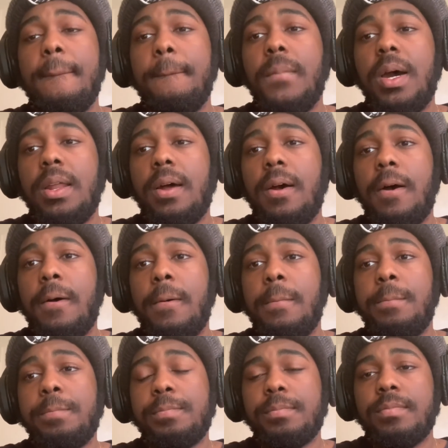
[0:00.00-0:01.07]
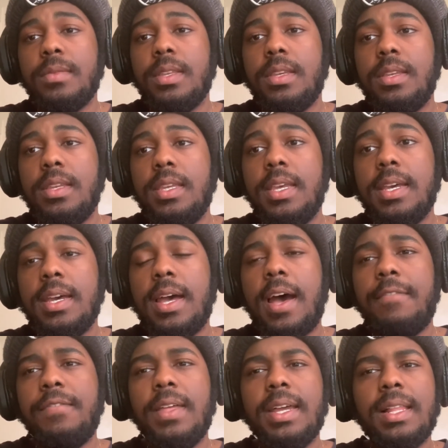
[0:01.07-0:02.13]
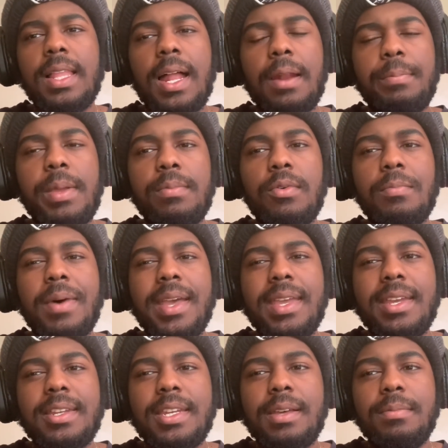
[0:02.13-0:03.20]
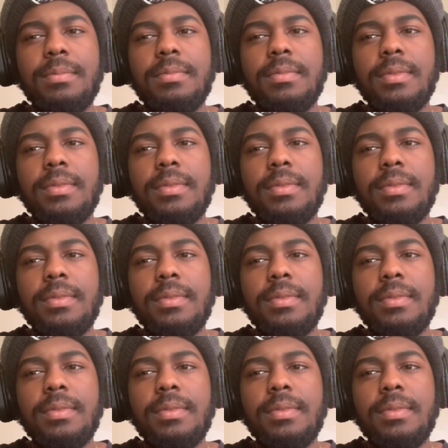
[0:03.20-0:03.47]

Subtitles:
But yeah, I feel like a lot of people might end up,